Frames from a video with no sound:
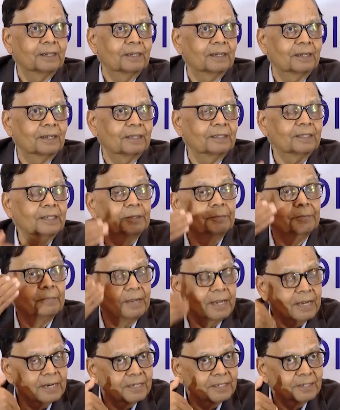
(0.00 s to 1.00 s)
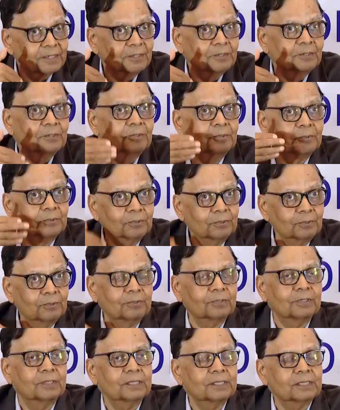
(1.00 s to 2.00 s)

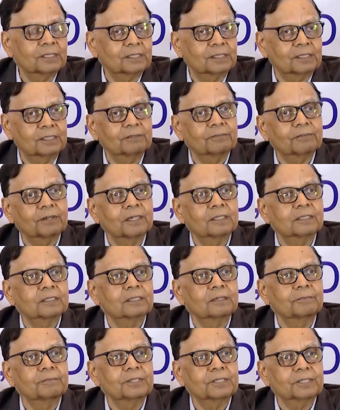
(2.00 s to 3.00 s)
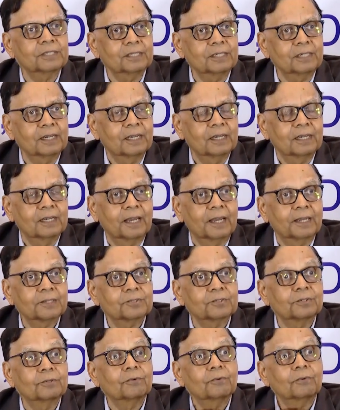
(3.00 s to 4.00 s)
to the 16th Finance Commission
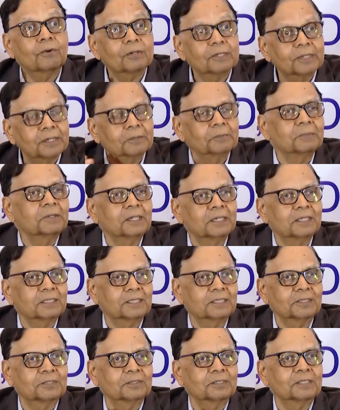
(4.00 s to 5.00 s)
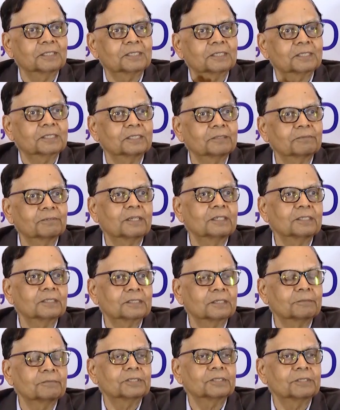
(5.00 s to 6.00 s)
as to what recommendations should the 16th
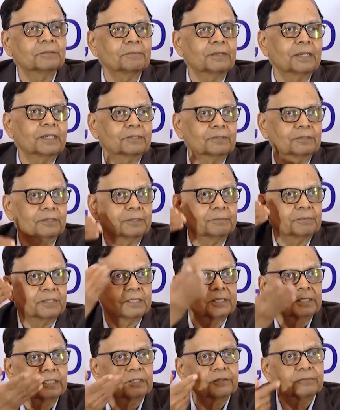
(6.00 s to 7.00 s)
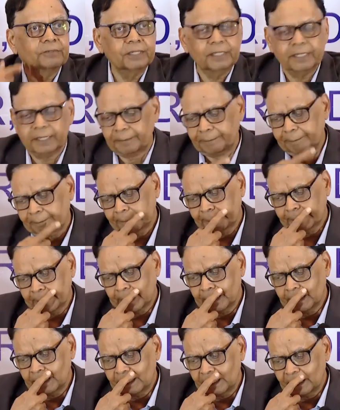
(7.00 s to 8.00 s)
Finance Commission make to the President of India
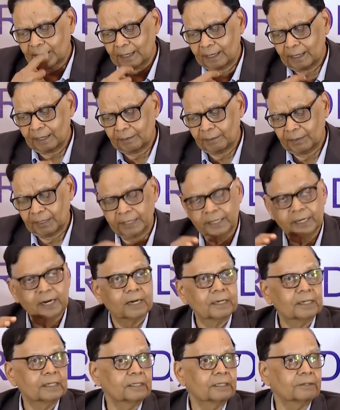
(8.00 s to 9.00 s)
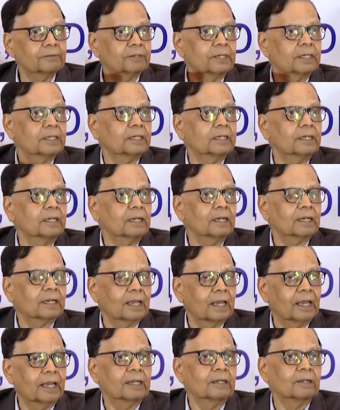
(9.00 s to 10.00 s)
regarding the vertical
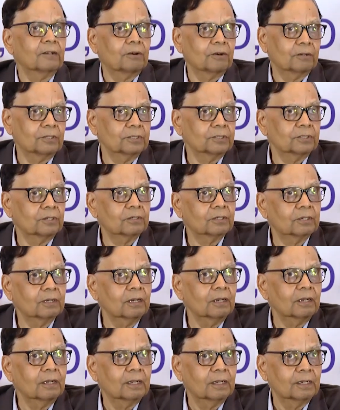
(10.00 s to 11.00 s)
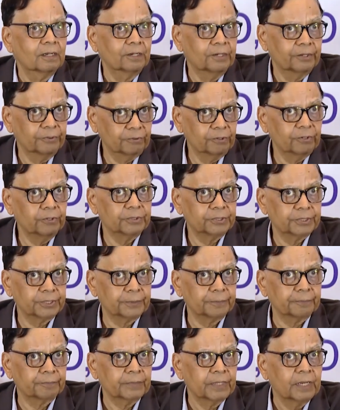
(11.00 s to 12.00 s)
and horizontal
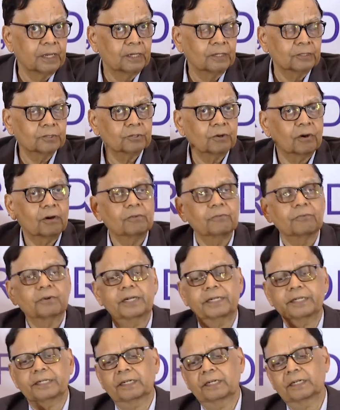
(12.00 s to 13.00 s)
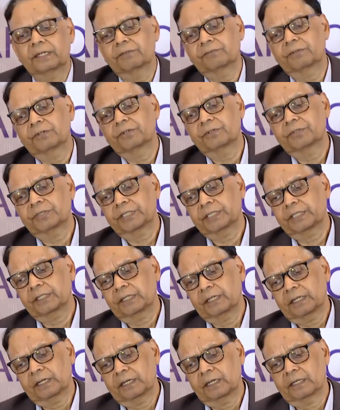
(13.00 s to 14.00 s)
devolution. So on vertical devolution,
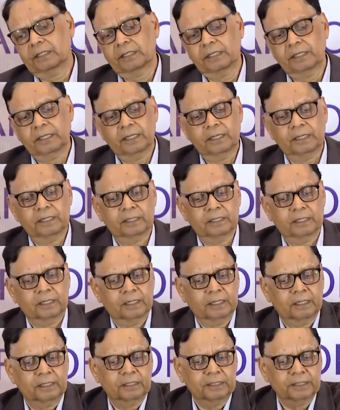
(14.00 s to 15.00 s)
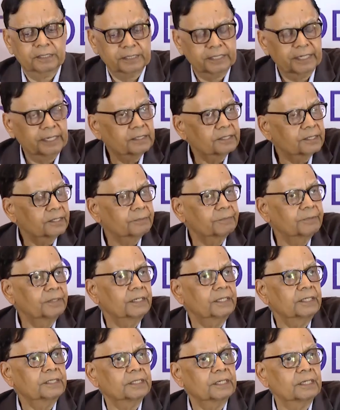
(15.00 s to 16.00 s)
the state's
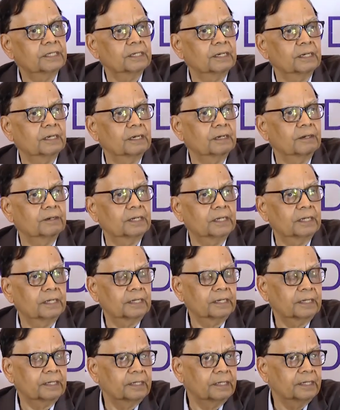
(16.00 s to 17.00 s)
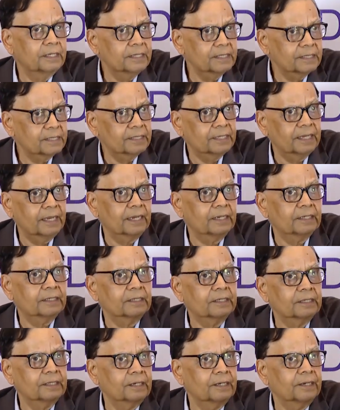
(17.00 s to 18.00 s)
recommendation is
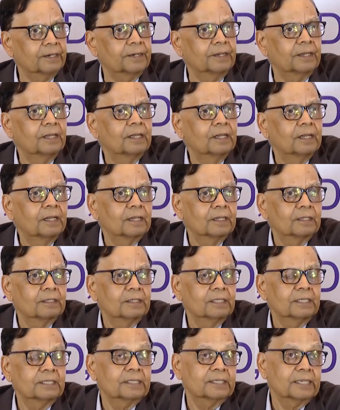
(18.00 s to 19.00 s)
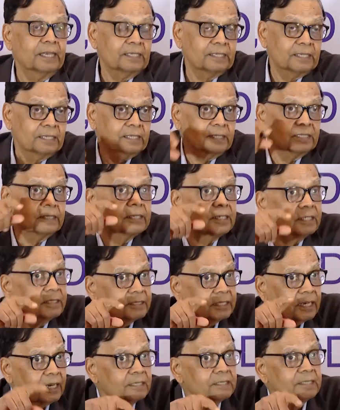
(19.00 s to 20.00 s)
that the cesses and
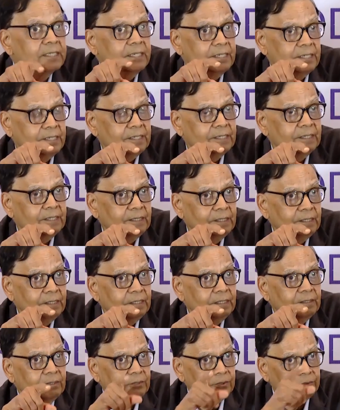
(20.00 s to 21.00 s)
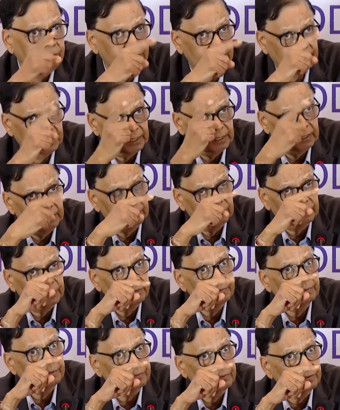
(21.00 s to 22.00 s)
surcharges, to which I
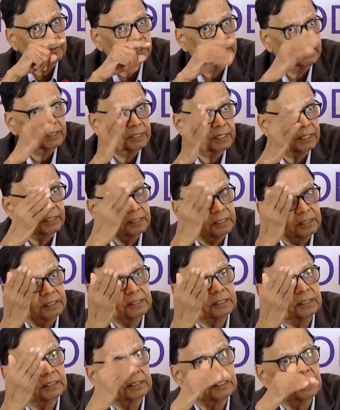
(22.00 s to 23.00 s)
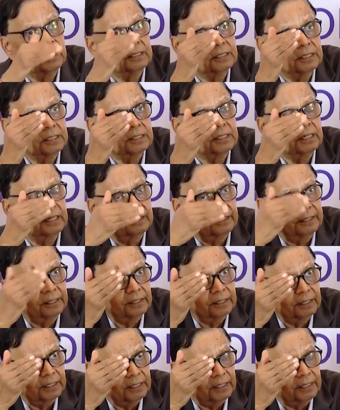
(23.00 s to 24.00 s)
alluded before, that cesses and surcharges
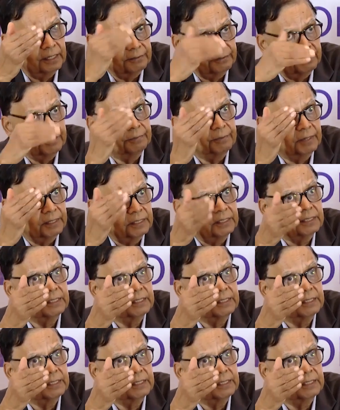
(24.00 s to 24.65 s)
currently levied by the